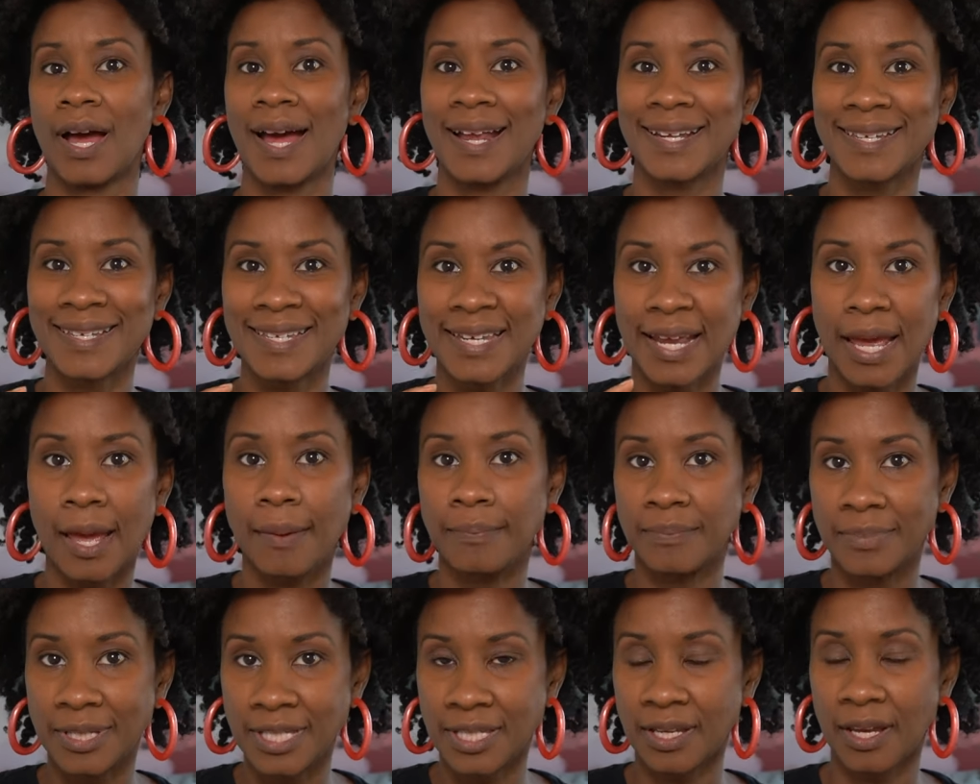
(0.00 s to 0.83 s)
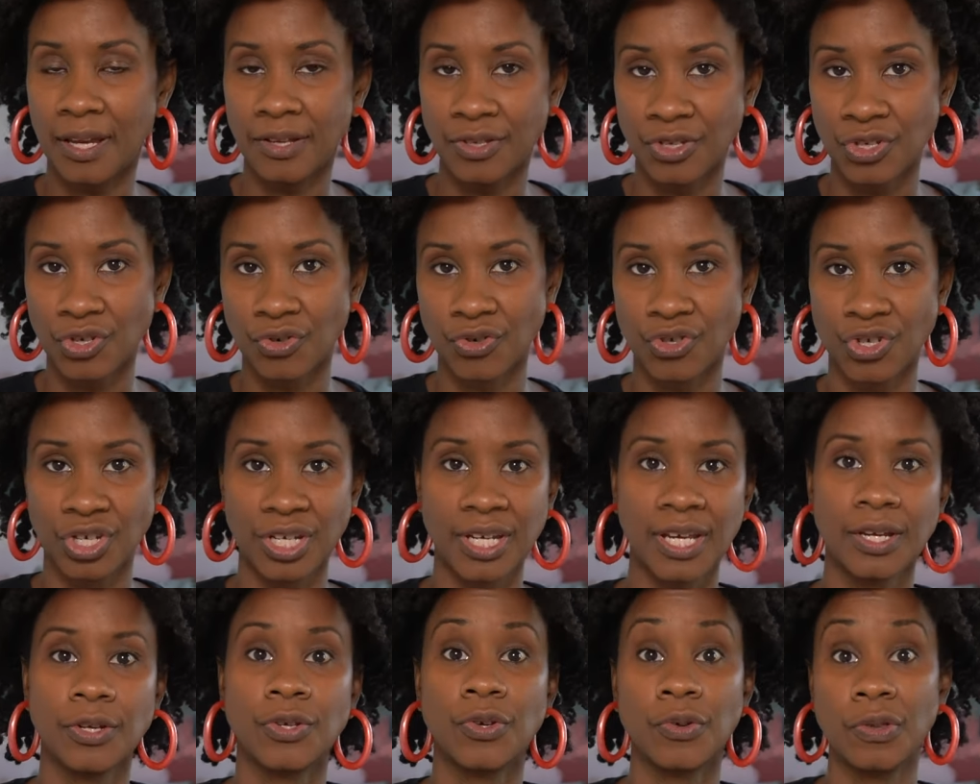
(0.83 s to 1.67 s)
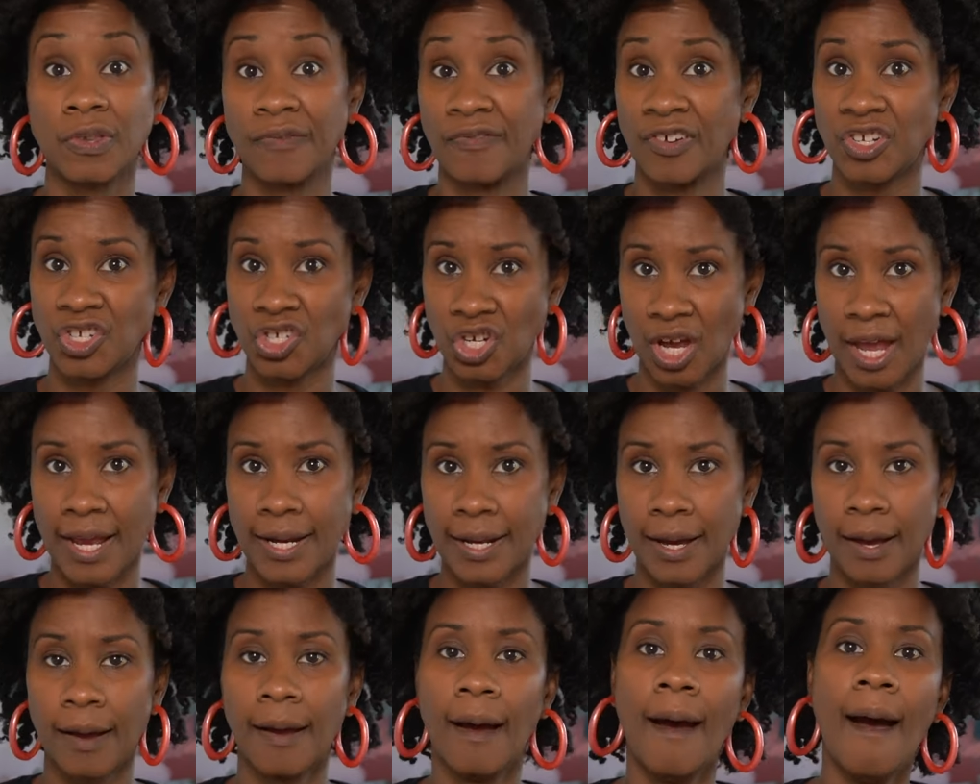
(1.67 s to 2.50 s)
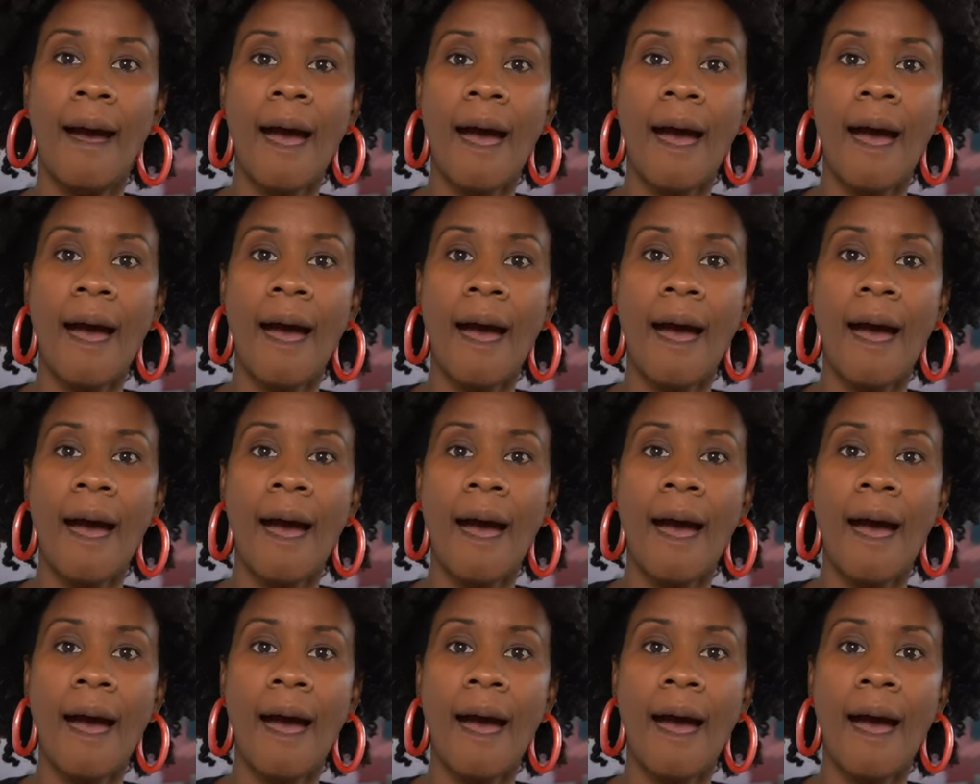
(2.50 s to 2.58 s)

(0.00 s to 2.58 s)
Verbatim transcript: attempts insertion into the vagina.